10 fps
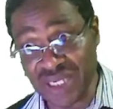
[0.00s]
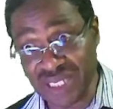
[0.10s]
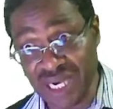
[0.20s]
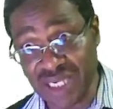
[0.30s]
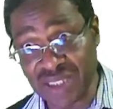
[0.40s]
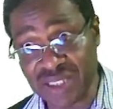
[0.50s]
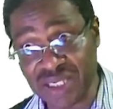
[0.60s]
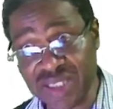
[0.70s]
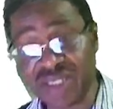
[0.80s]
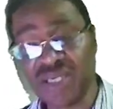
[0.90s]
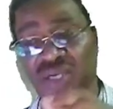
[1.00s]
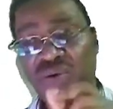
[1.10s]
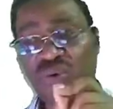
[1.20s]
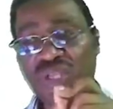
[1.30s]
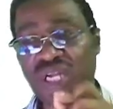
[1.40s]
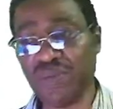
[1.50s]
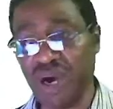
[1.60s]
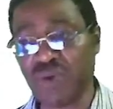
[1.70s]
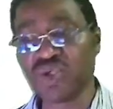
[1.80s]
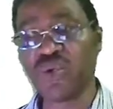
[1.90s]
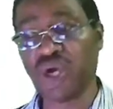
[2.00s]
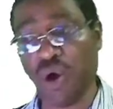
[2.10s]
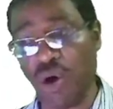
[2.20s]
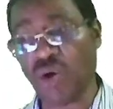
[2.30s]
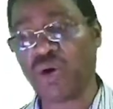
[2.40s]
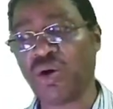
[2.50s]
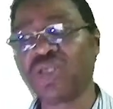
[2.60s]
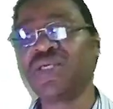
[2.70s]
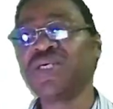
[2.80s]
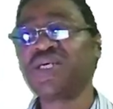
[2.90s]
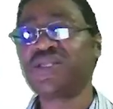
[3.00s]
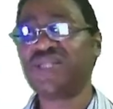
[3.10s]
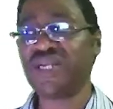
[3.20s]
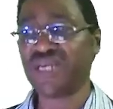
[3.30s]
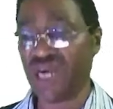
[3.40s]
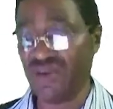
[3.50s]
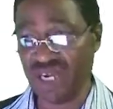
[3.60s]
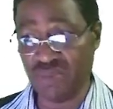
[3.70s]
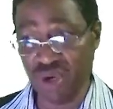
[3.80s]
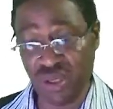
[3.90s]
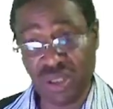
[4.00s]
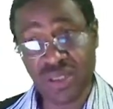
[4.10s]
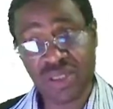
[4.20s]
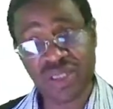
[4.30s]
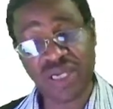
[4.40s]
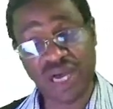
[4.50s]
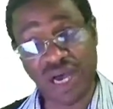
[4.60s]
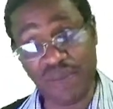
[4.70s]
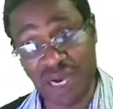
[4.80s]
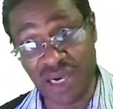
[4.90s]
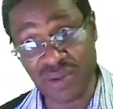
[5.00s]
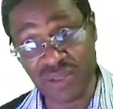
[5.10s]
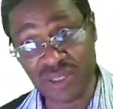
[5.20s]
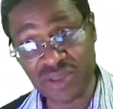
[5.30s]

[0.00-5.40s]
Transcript: asset with an amount we call the recoverable amount.